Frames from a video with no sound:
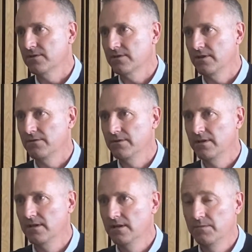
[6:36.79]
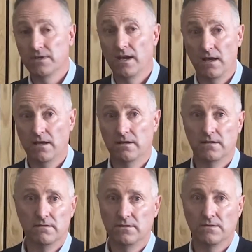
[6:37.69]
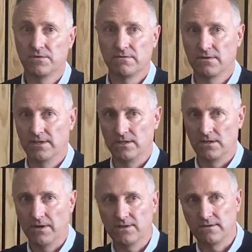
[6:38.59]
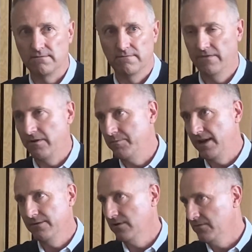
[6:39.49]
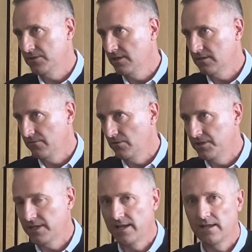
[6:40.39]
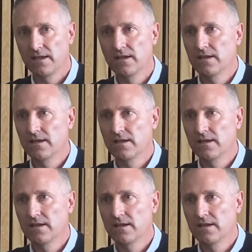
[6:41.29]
So, in terms of, to answer your question, very proud, obviously, as I've already said.